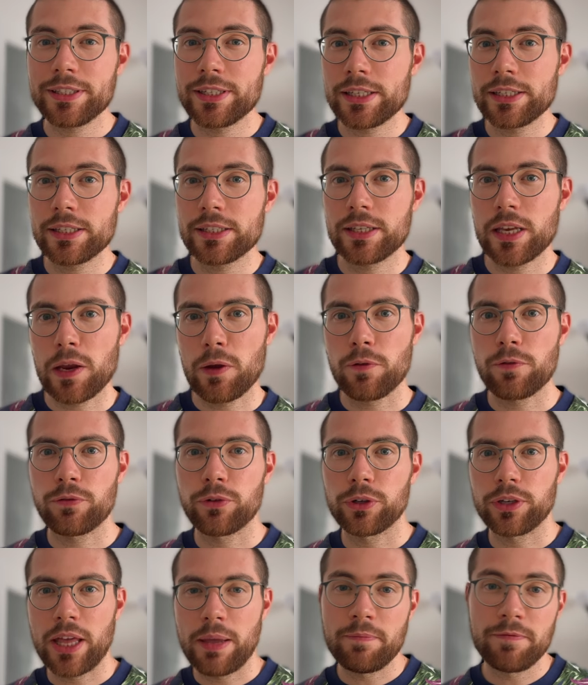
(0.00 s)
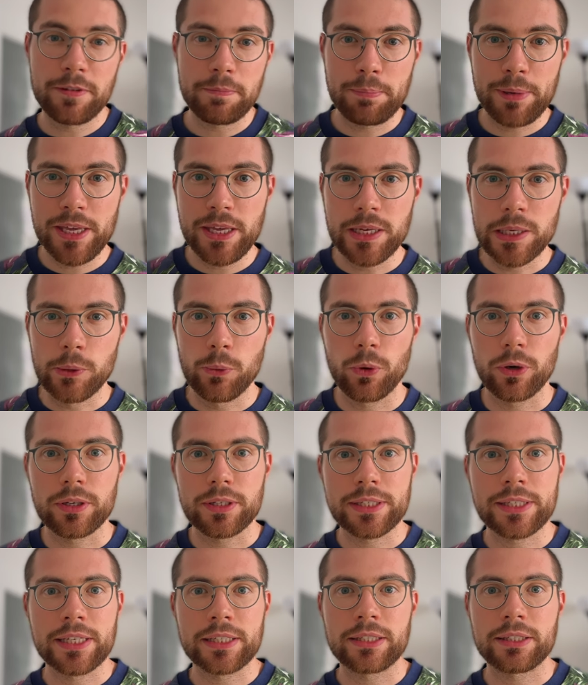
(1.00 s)
necessary for an MVP, what
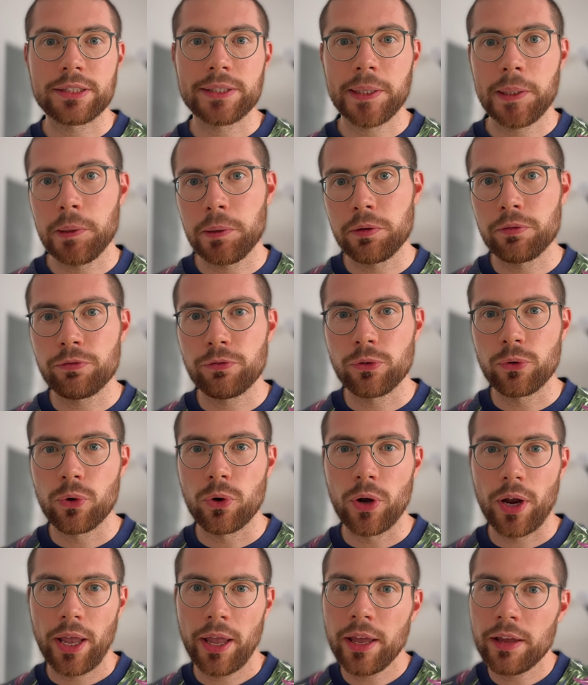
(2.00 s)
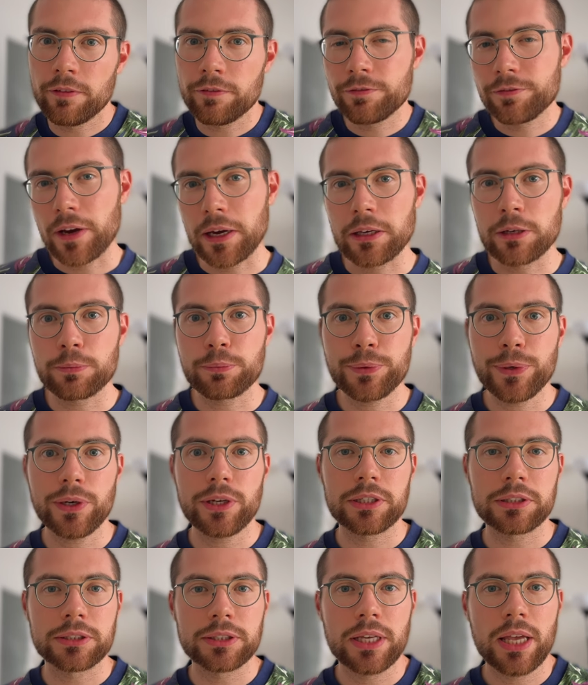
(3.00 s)
is necessary for a final
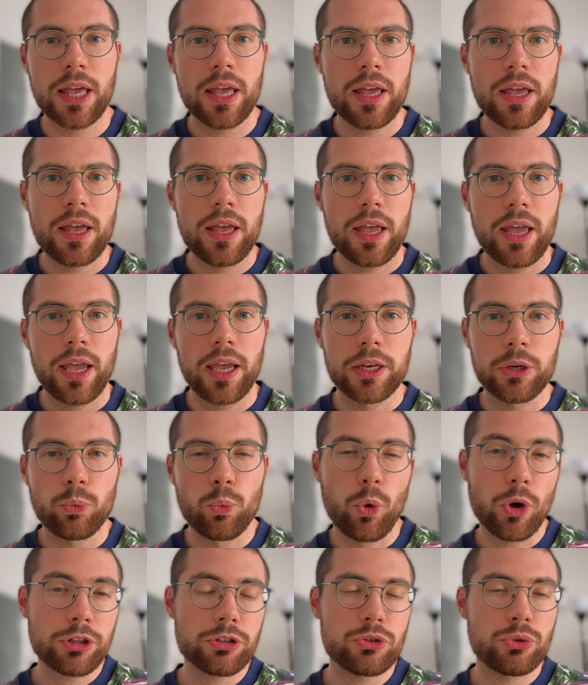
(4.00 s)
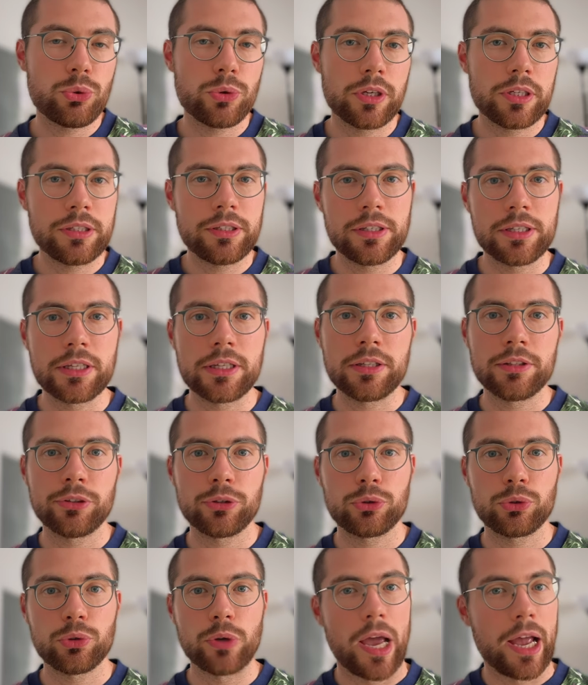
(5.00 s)
product, and what do I need
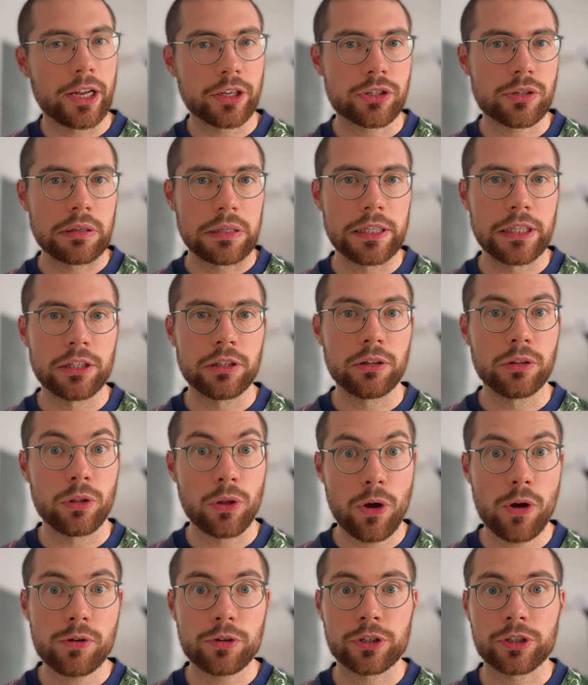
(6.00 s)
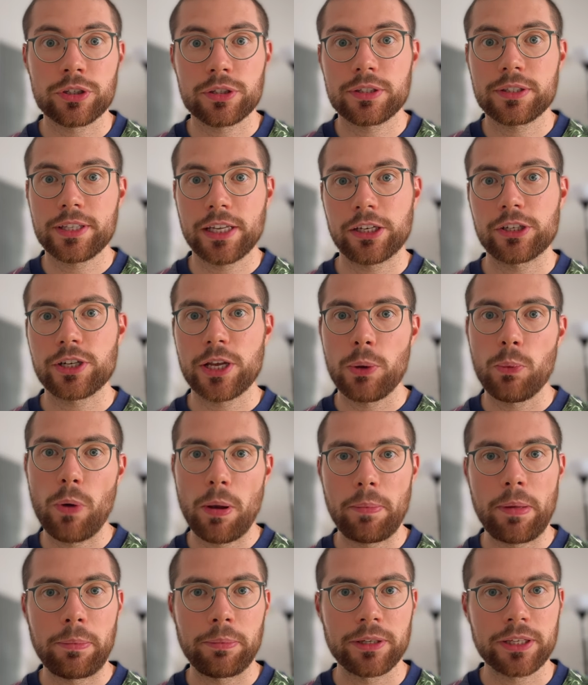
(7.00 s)
to actually launch such a
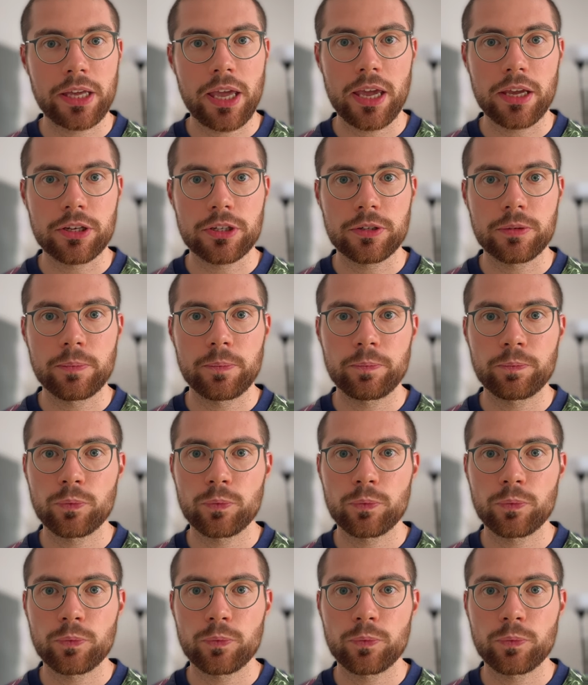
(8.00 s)
web application.